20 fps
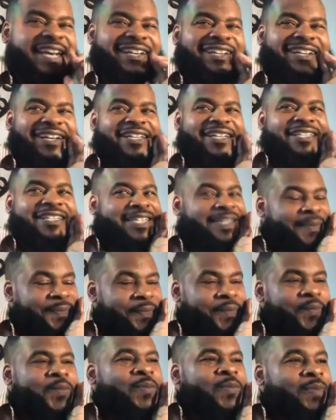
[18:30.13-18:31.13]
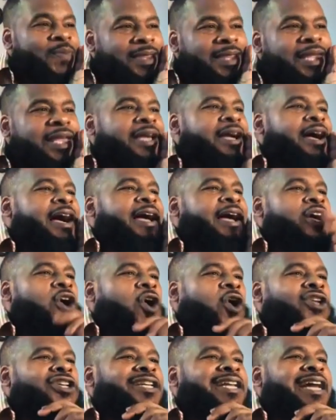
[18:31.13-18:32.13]
does, I
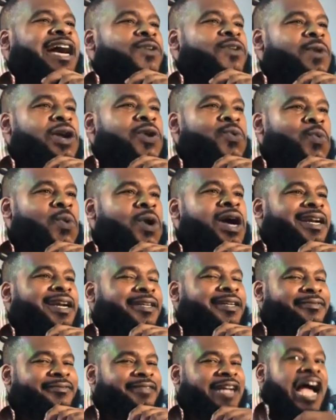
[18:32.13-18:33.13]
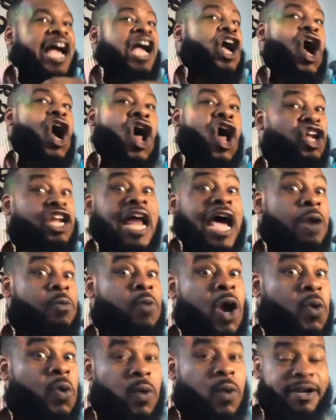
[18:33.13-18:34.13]
called 911. I called
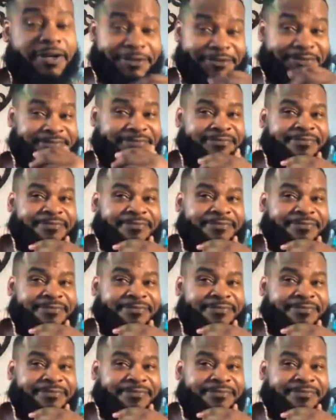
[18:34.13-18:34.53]
911.